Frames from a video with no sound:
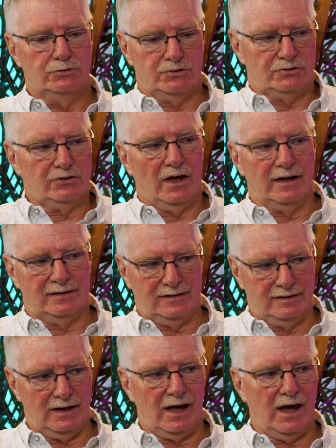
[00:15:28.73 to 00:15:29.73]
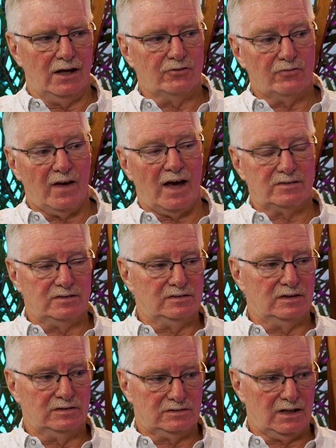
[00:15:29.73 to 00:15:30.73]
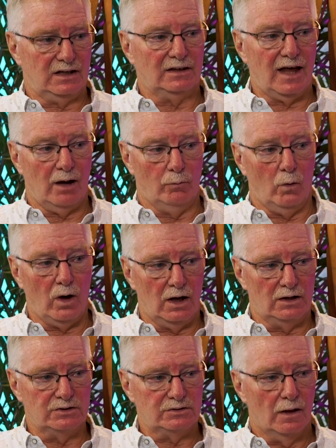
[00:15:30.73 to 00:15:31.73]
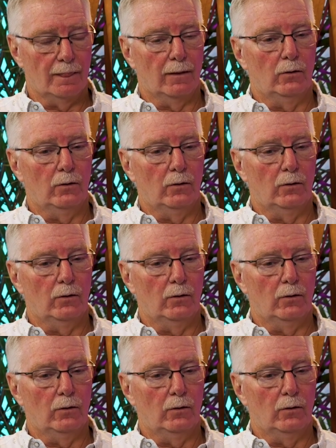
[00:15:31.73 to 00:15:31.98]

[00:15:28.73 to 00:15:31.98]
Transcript: just like today, as fast as the state lab was,